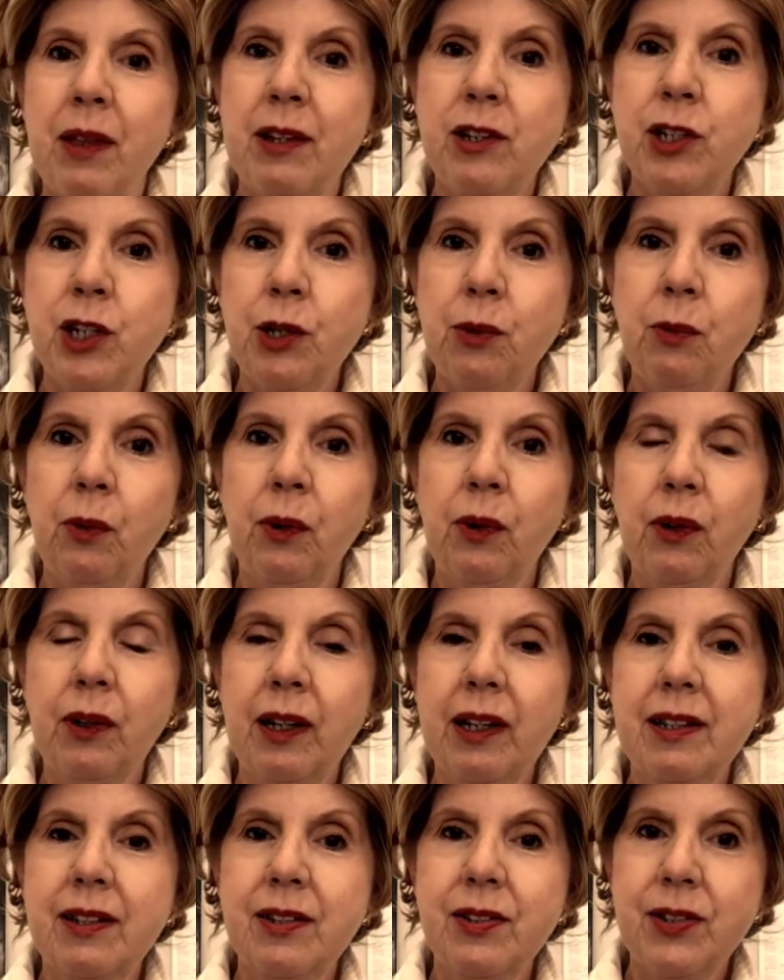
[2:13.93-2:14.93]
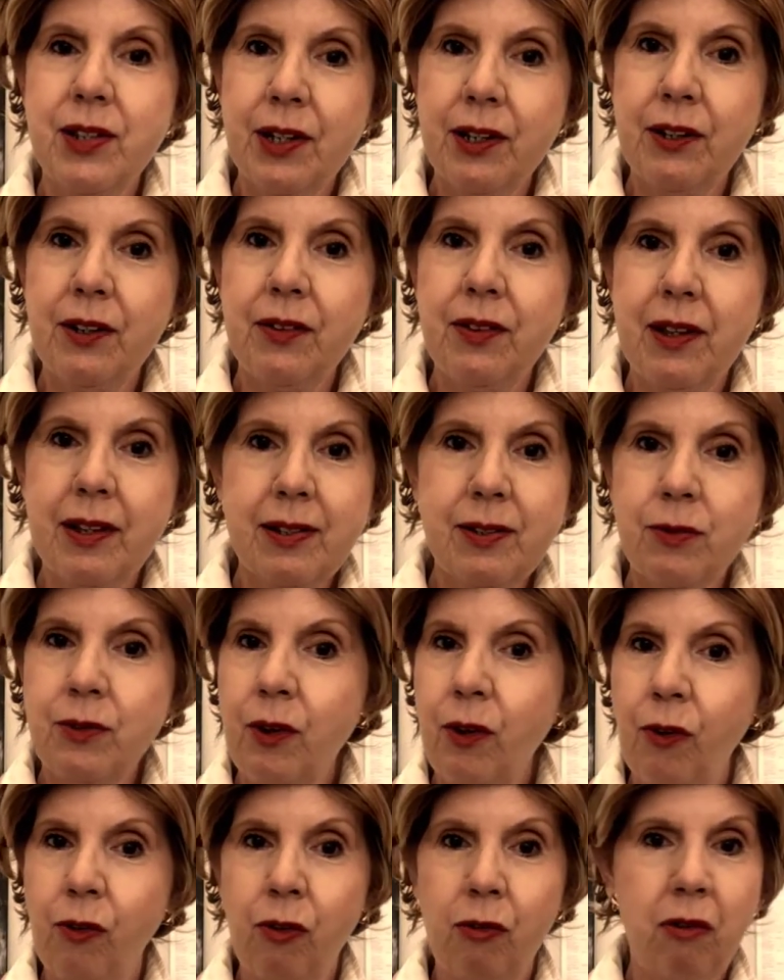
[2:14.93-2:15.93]
that you will consider this
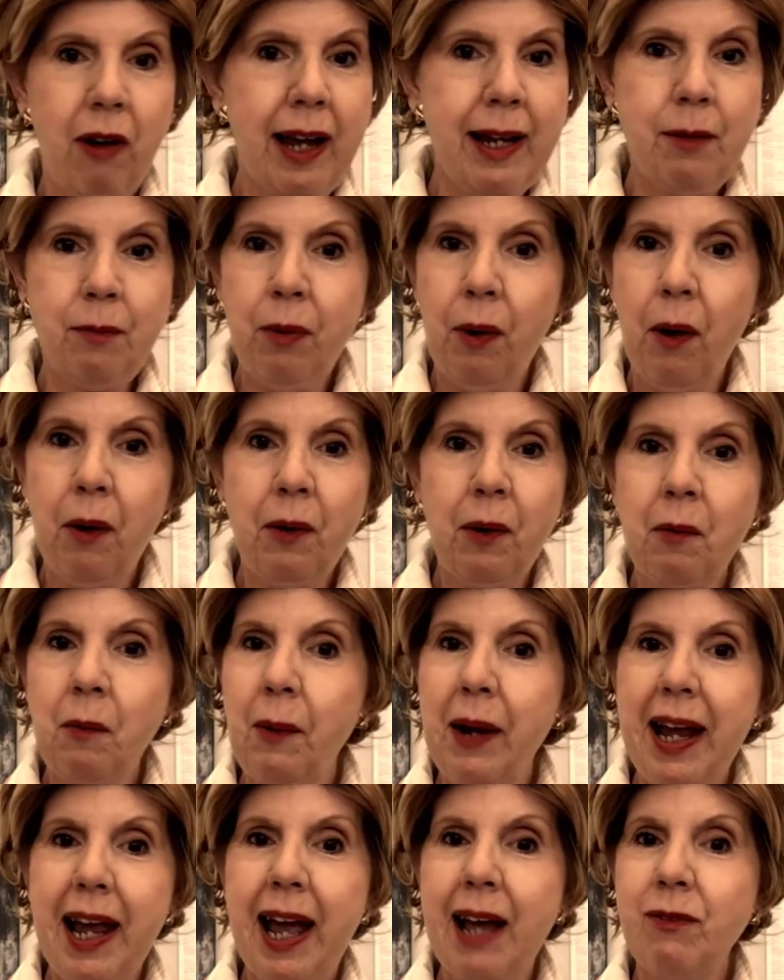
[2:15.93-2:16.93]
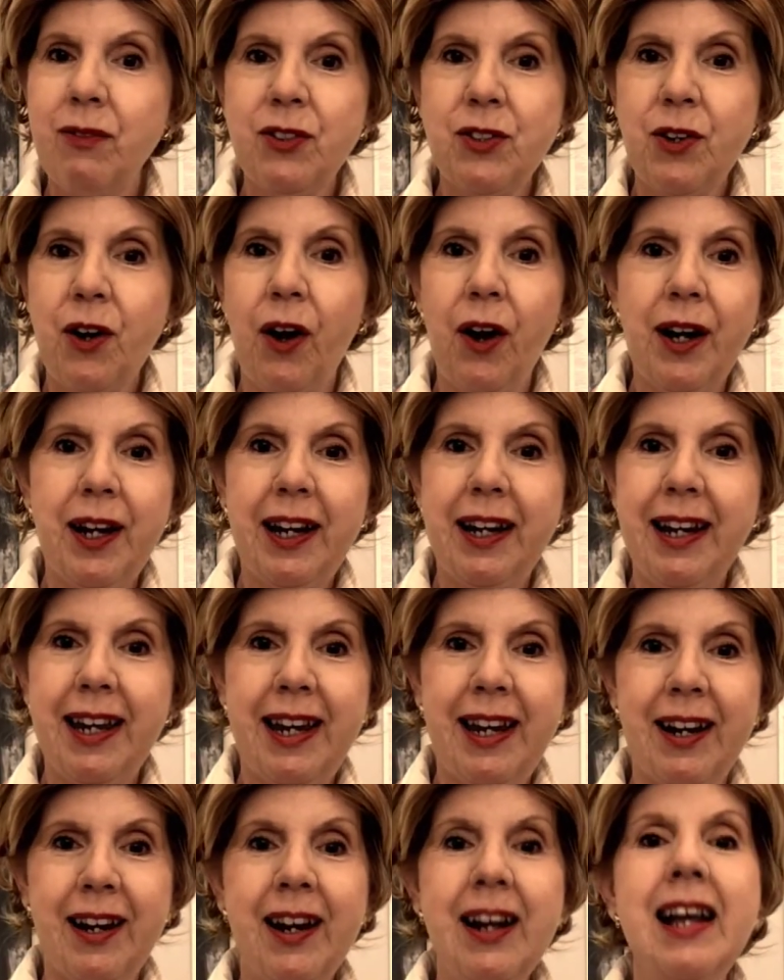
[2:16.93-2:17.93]
great program we have started
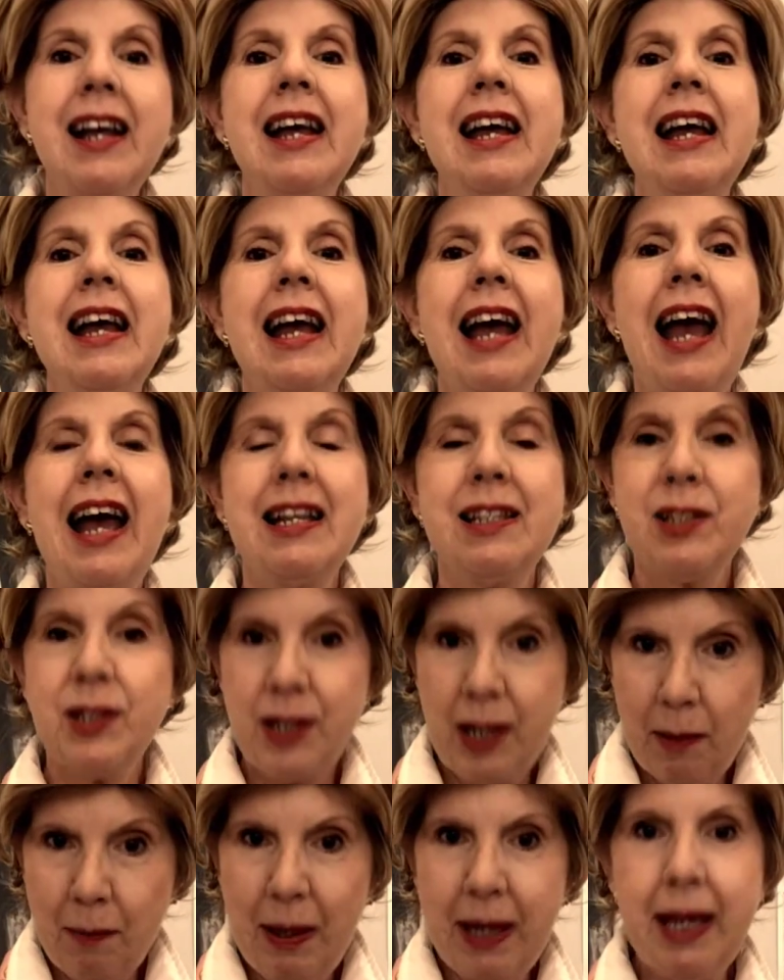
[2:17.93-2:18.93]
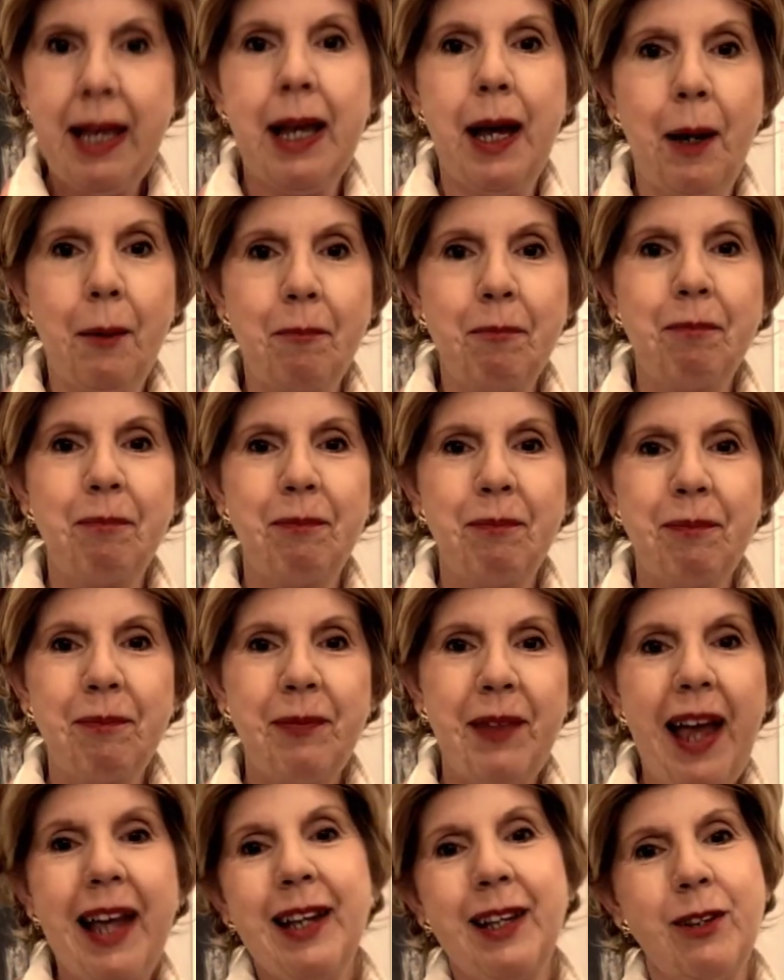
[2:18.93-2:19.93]
here at CBM.
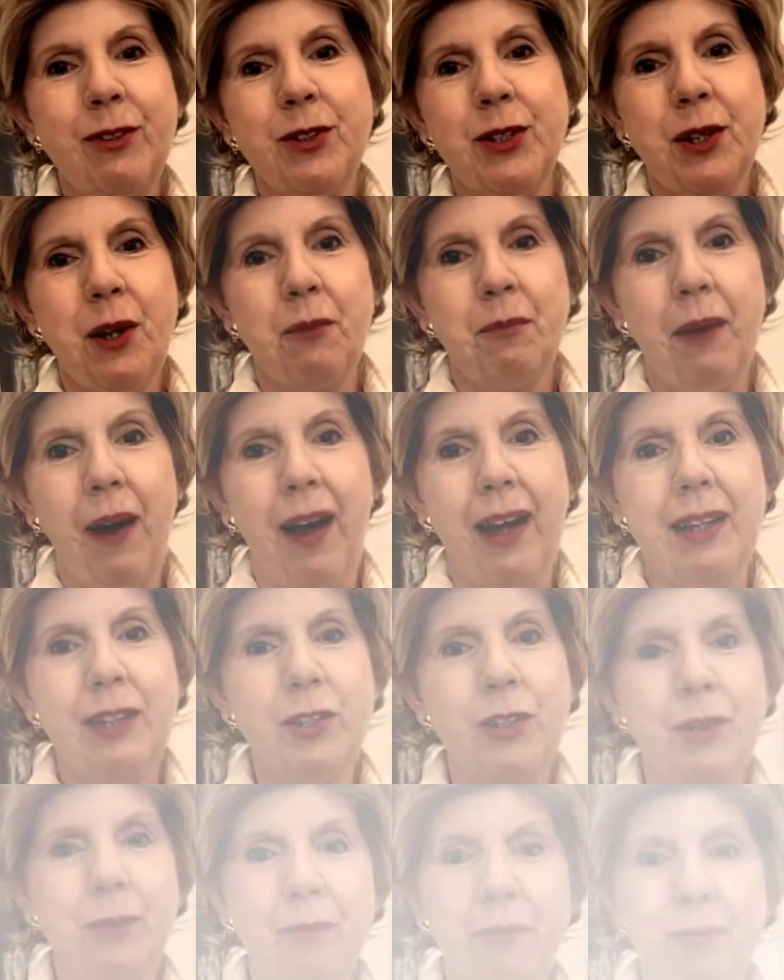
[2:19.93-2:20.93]
Thank you so much.